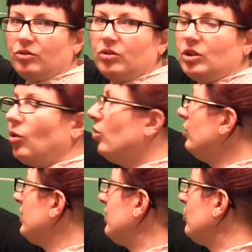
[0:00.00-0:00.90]
So the
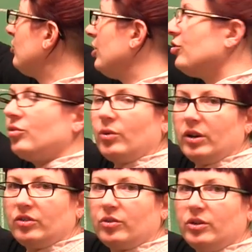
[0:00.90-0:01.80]
only situation where
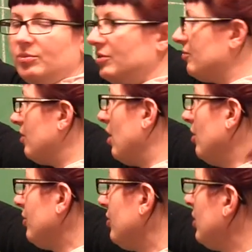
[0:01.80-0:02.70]
it's going to be
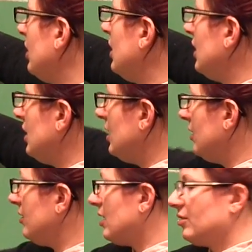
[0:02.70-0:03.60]
false
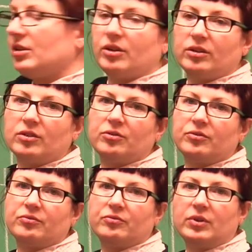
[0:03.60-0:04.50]
is down here
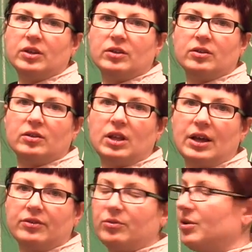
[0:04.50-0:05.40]
in the
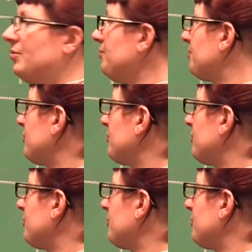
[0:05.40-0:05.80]
last row.